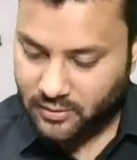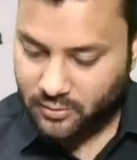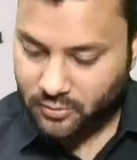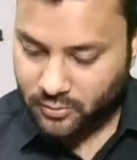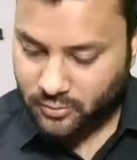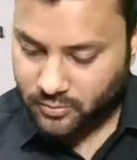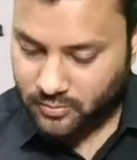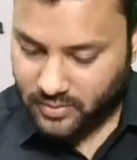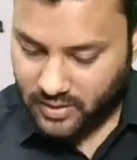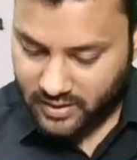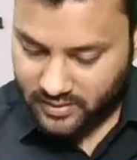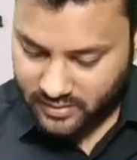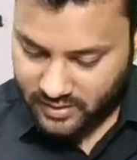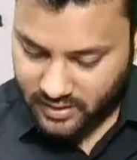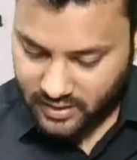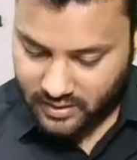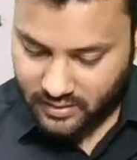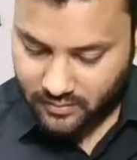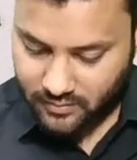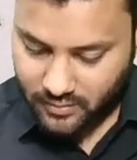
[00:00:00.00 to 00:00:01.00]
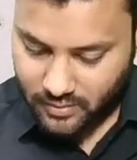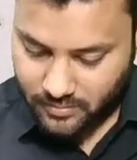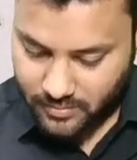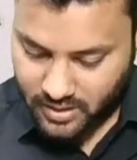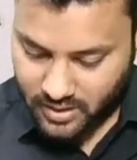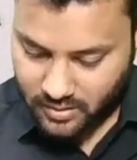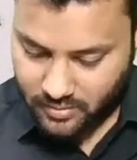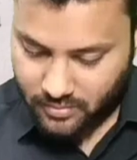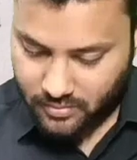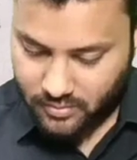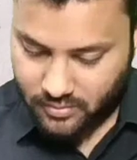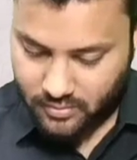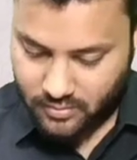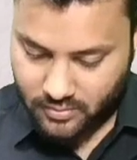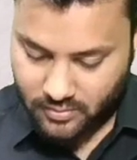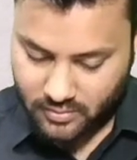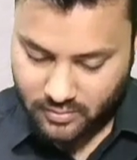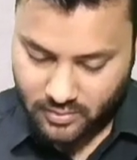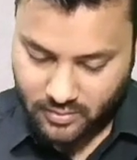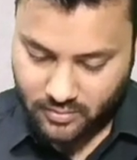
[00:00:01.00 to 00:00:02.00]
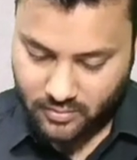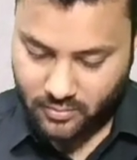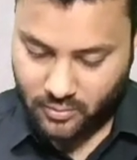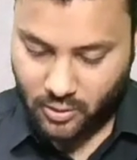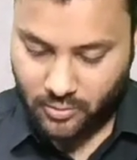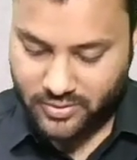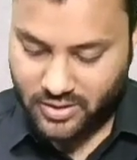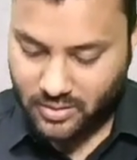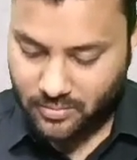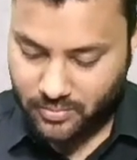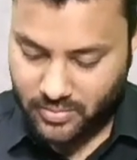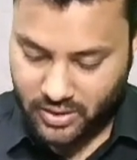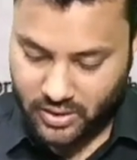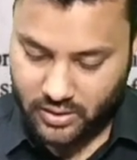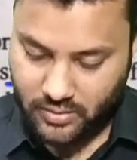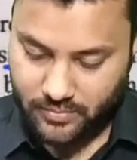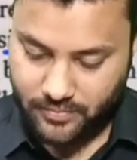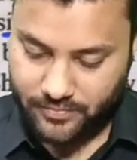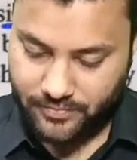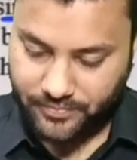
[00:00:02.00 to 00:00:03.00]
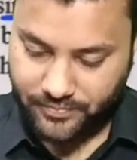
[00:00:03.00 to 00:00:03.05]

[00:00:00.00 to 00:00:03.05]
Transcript: So answer here will be option B.